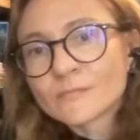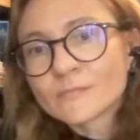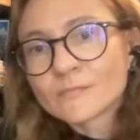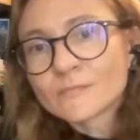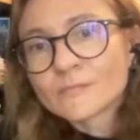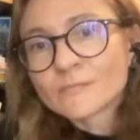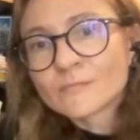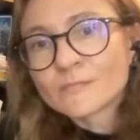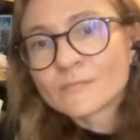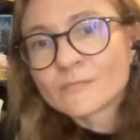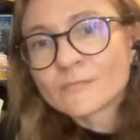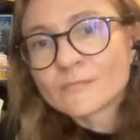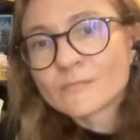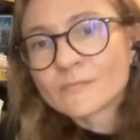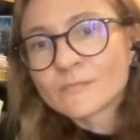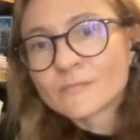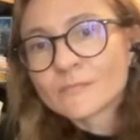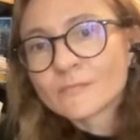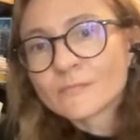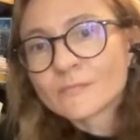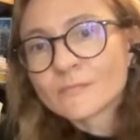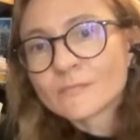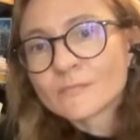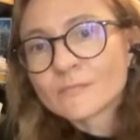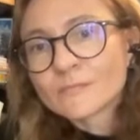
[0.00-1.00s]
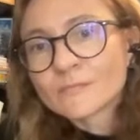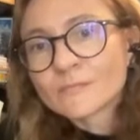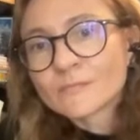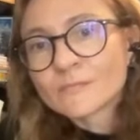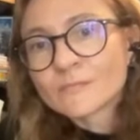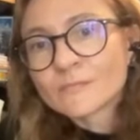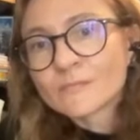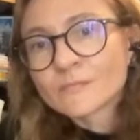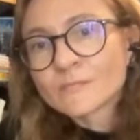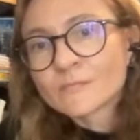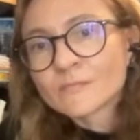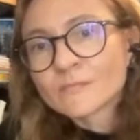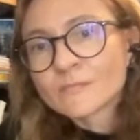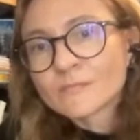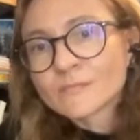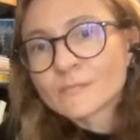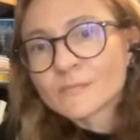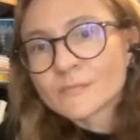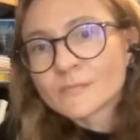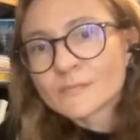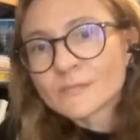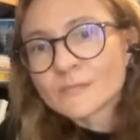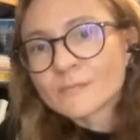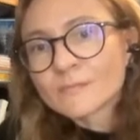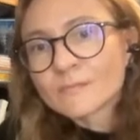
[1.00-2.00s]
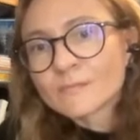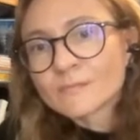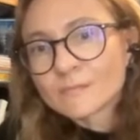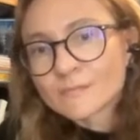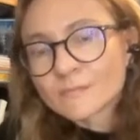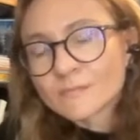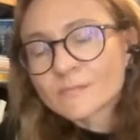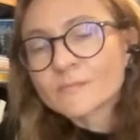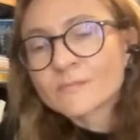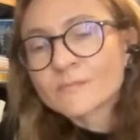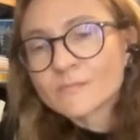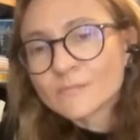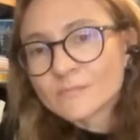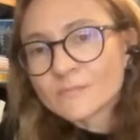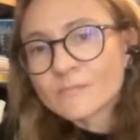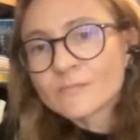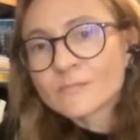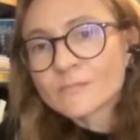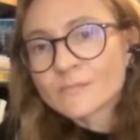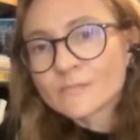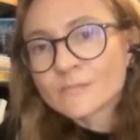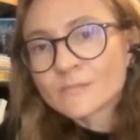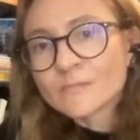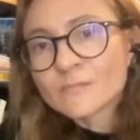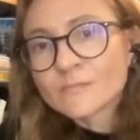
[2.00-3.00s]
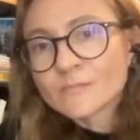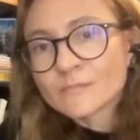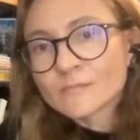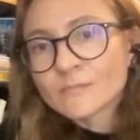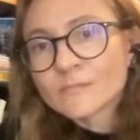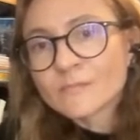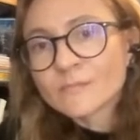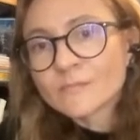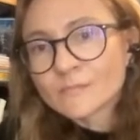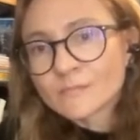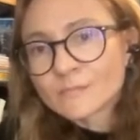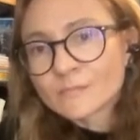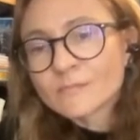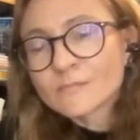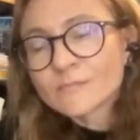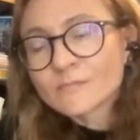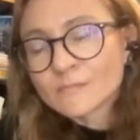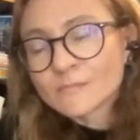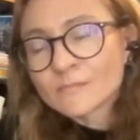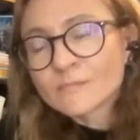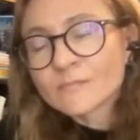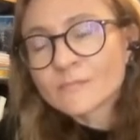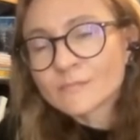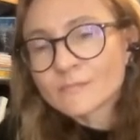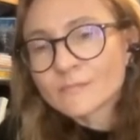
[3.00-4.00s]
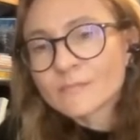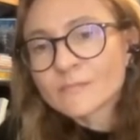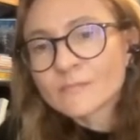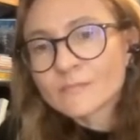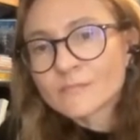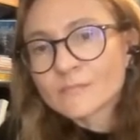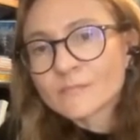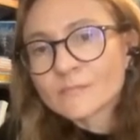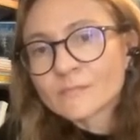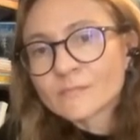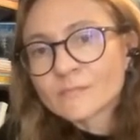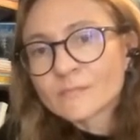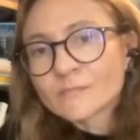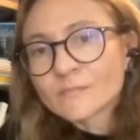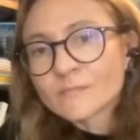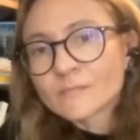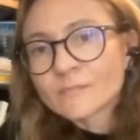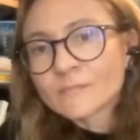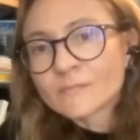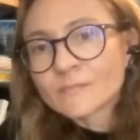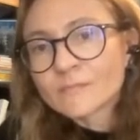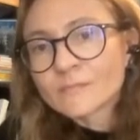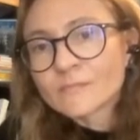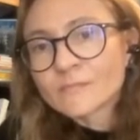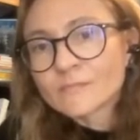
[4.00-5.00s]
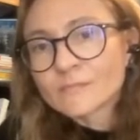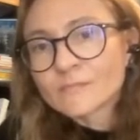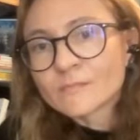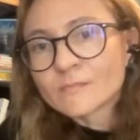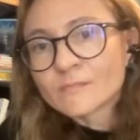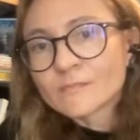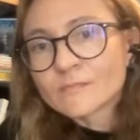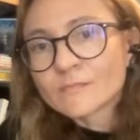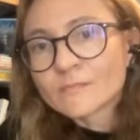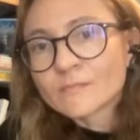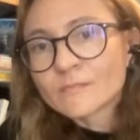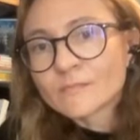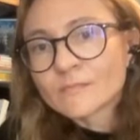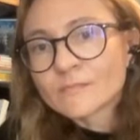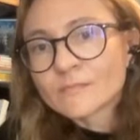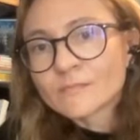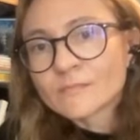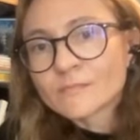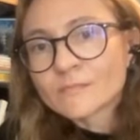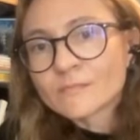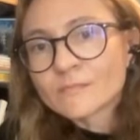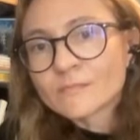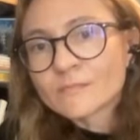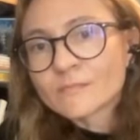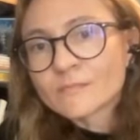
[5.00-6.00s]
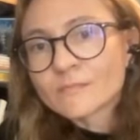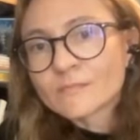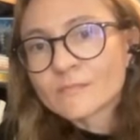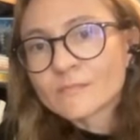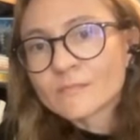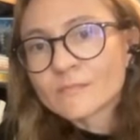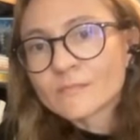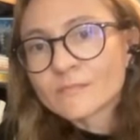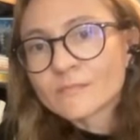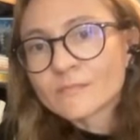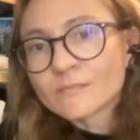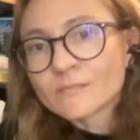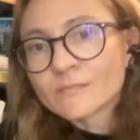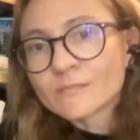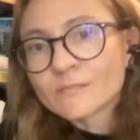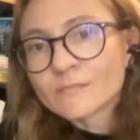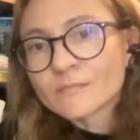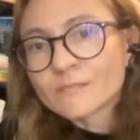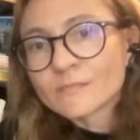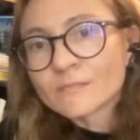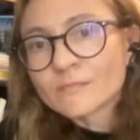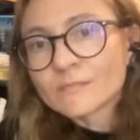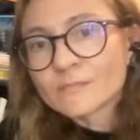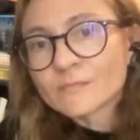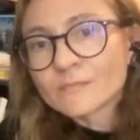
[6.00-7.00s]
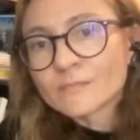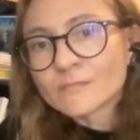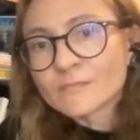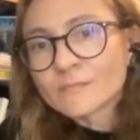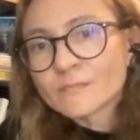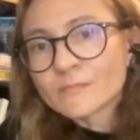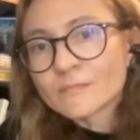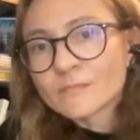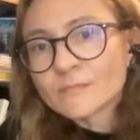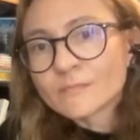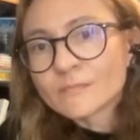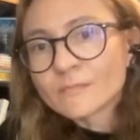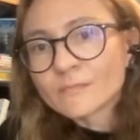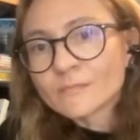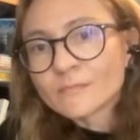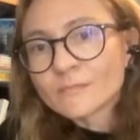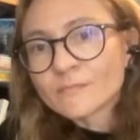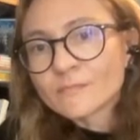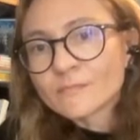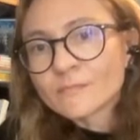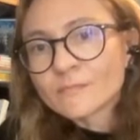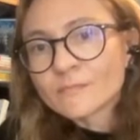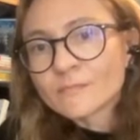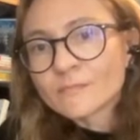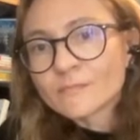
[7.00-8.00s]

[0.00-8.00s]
(silent)